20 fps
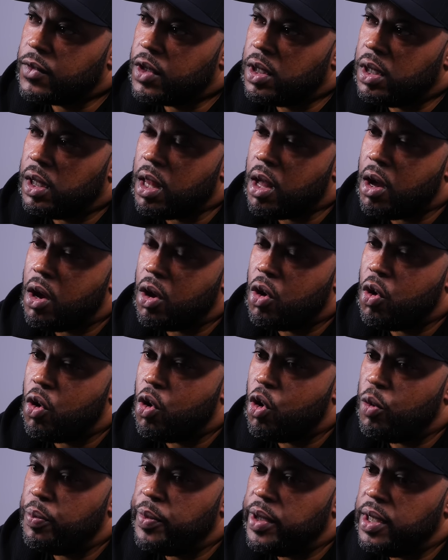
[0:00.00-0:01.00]
Clark
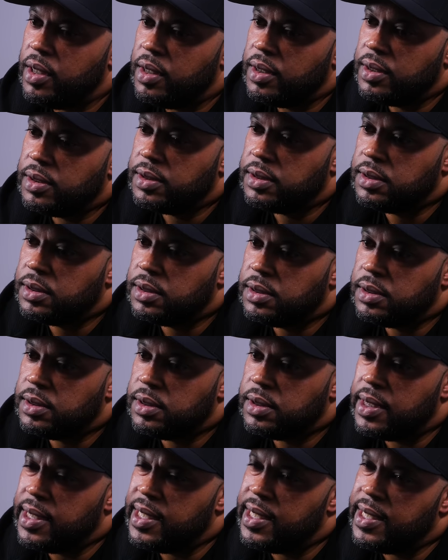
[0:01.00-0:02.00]
called me
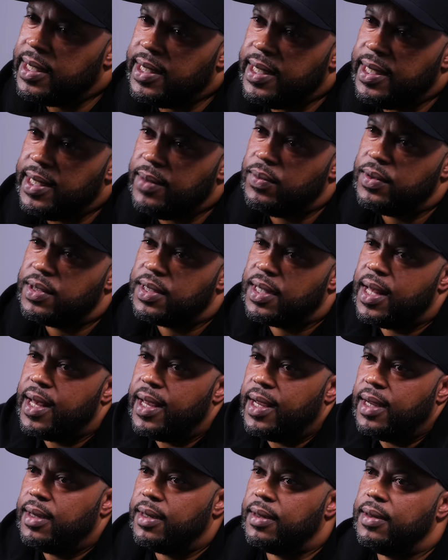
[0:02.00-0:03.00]
and he was
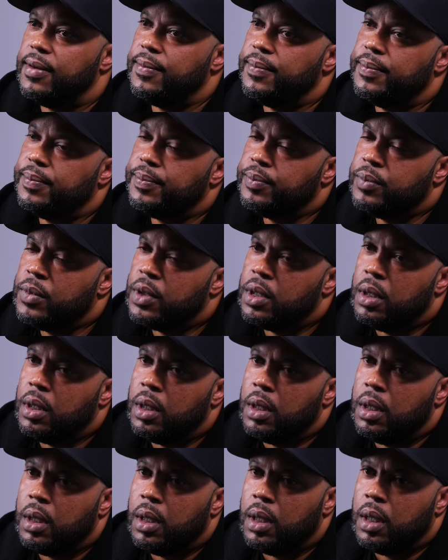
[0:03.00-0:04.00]
like, um,
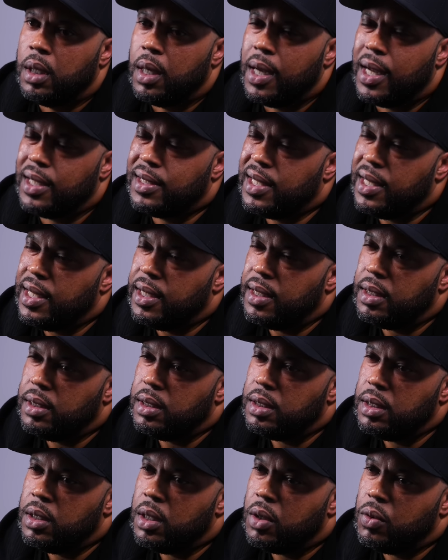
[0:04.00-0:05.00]
I think,
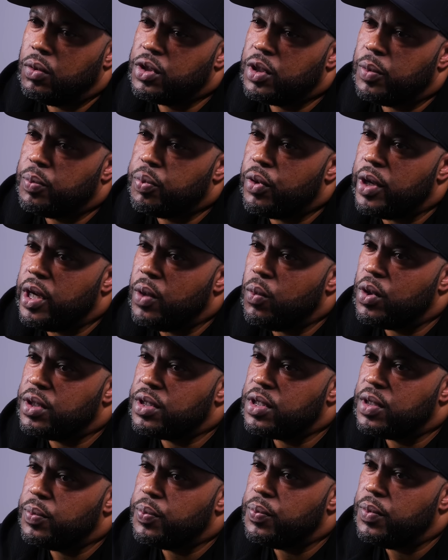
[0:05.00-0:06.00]
yo, Supreme
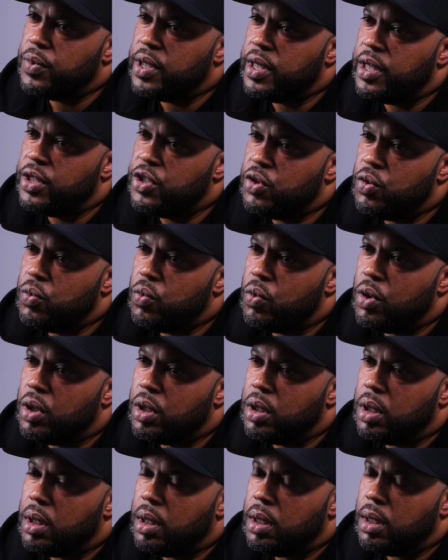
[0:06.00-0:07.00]
wants to get you
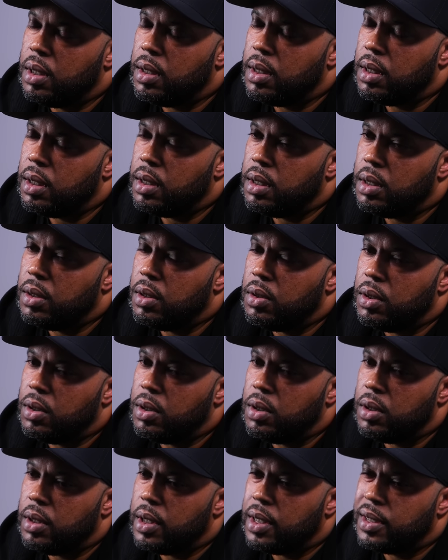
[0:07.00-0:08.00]
on a, a uh,
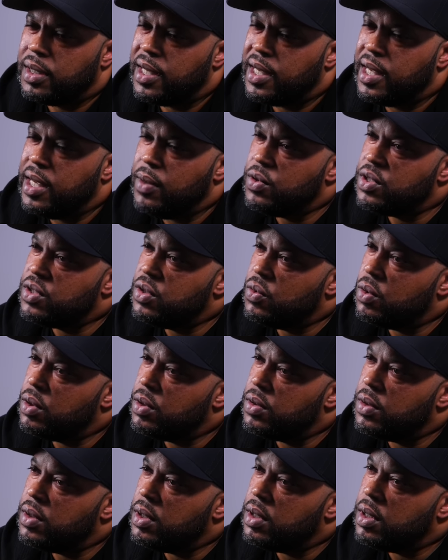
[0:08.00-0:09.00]
I think he was
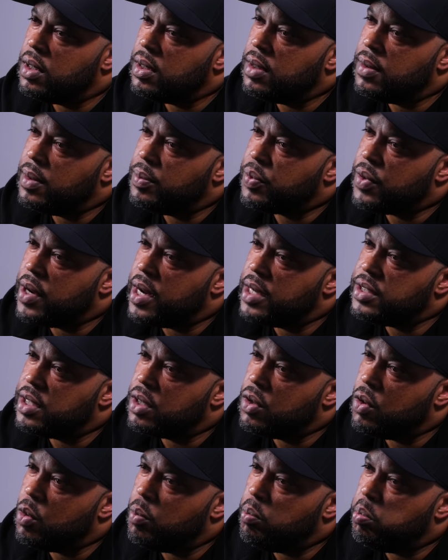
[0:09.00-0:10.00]
doing a project
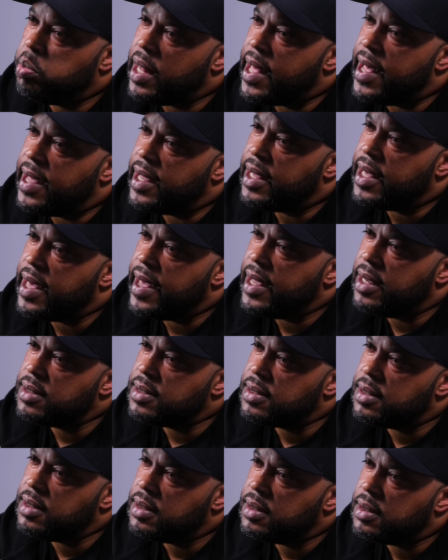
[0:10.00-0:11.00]
called Black
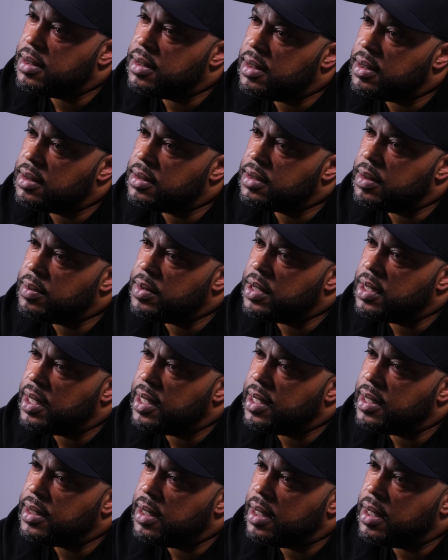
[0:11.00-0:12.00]
Gangsta or something
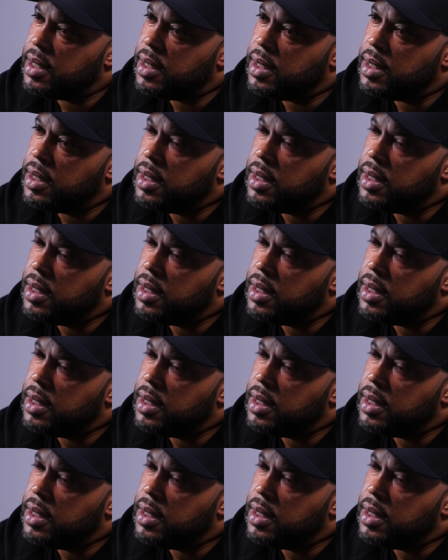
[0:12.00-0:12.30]
like that. Yeah.